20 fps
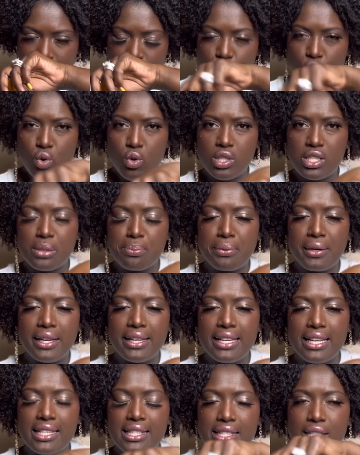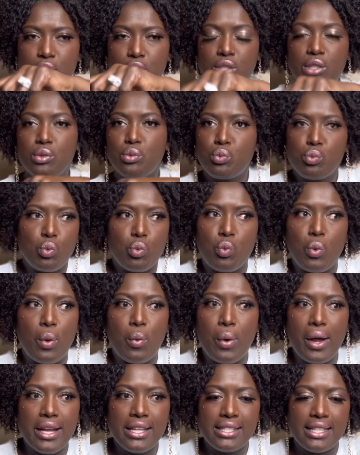you spray this.
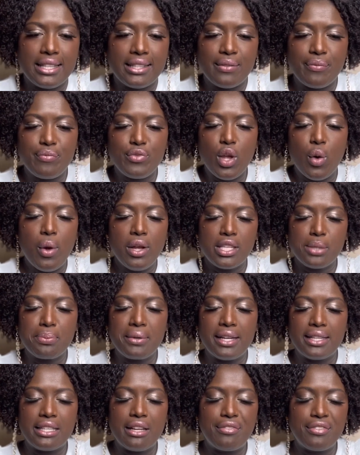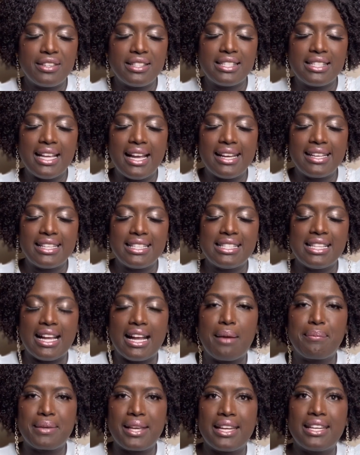Why is it? Now I spray a different side. It's
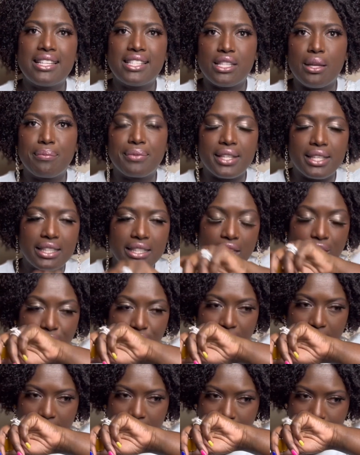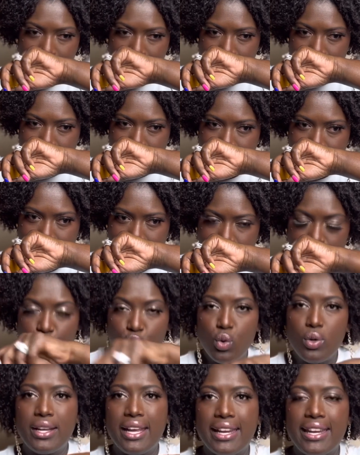like I'm getting something different.
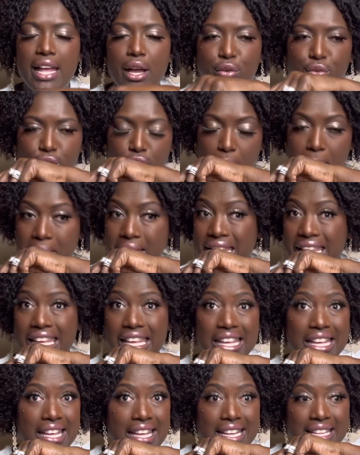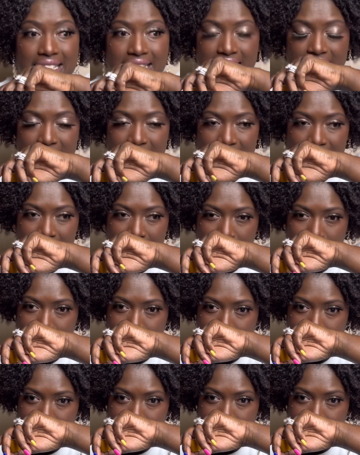You get that rum instantly.